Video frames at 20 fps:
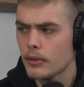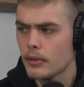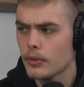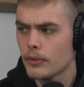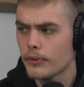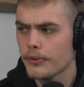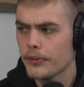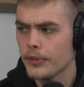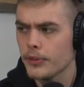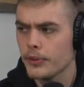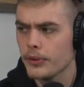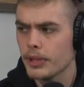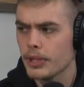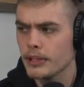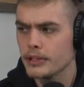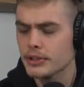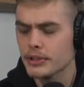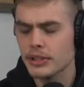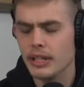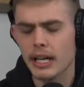Few things
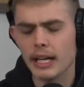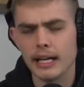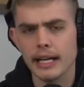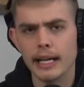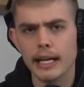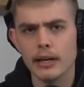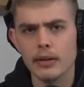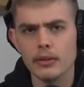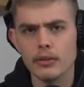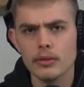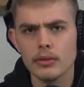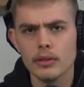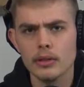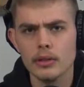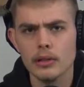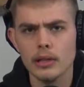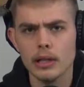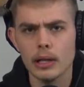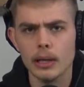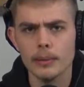to knock out
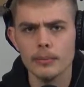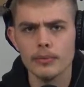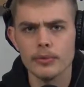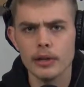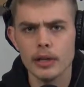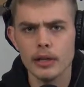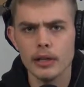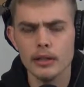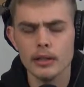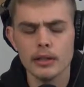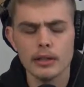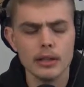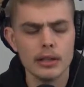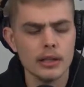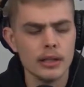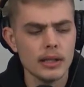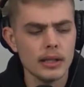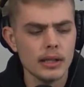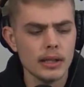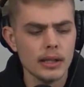up front.
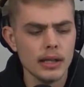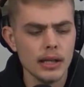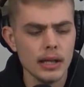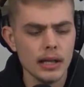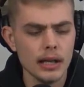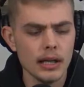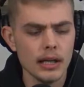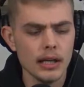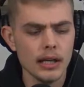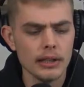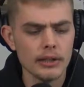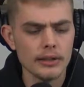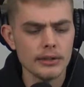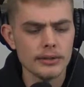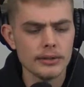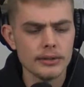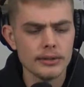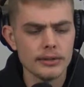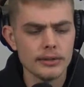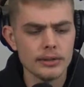Go
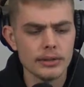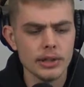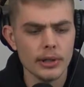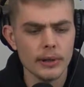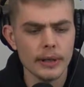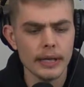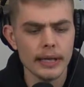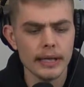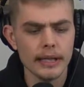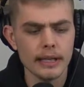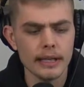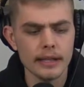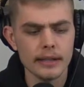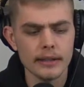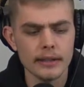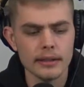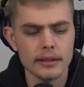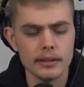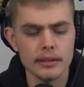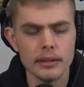ahead and
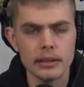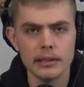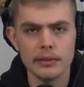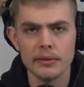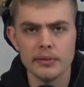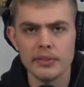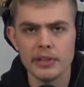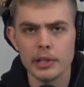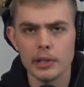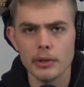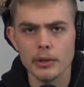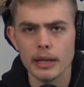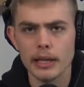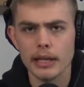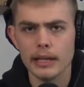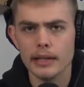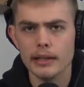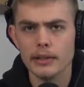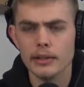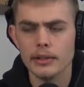leave the video a
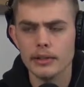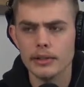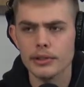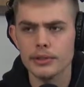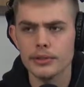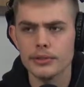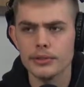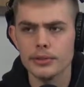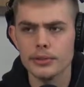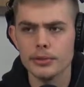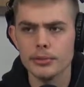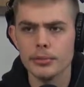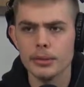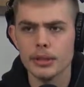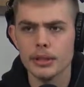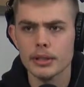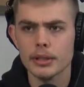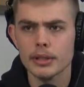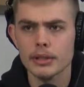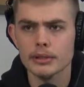like on YouTube,
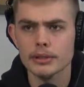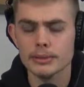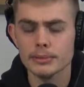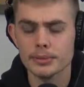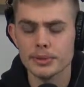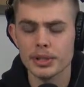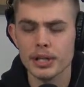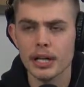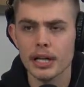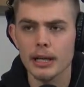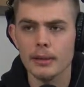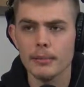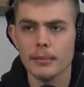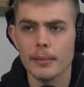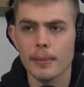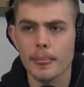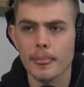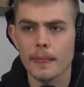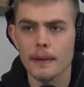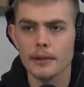subscribe,
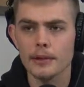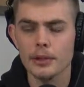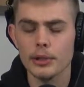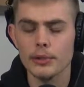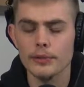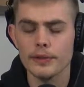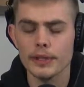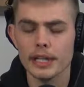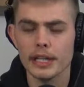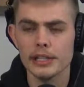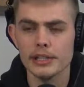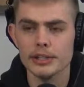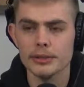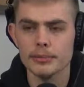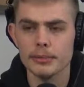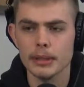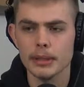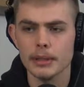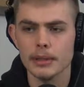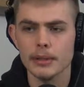notification
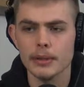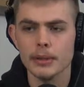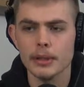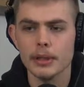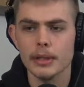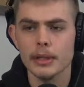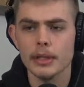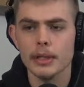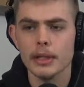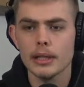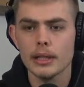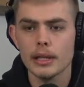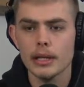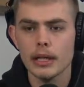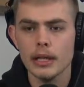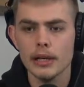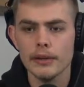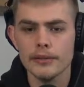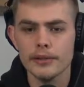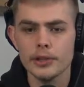bell.
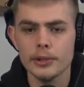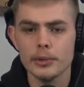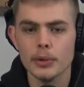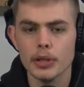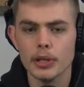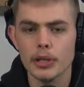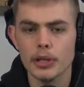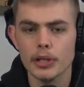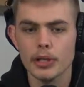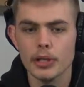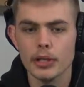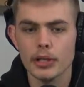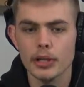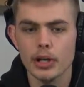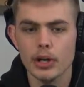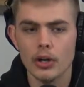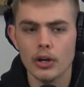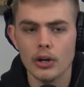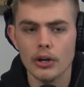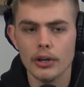If you are
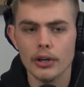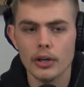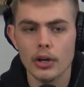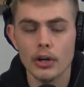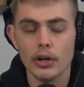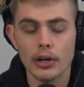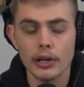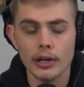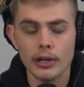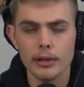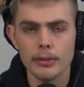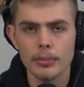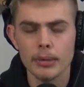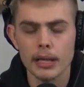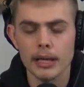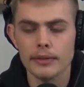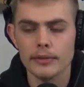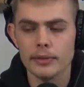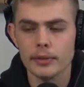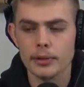on audio
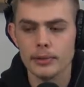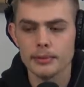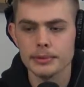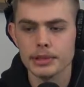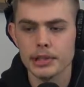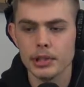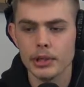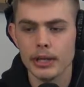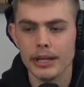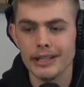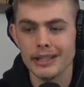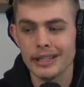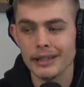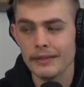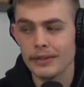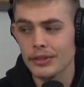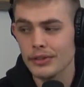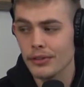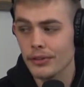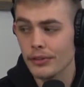platforms, go ahead and leave it
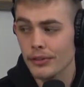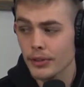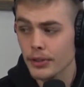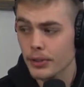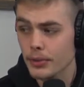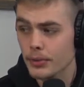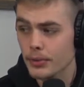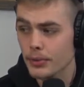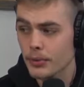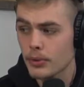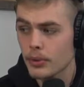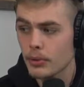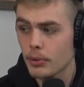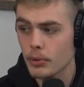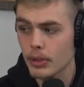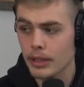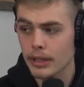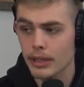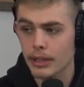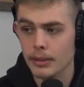a review. We're
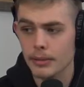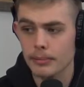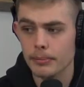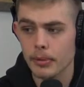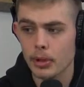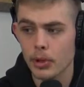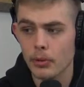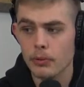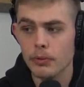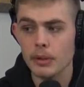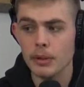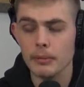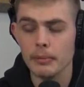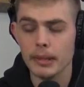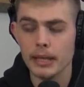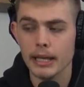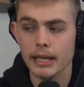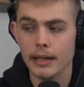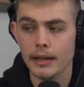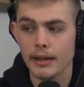going to hopefully be
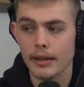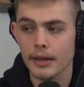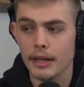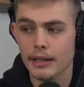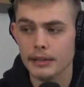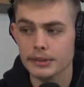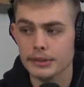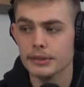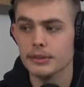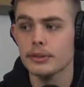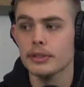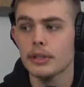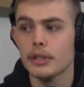at 1,000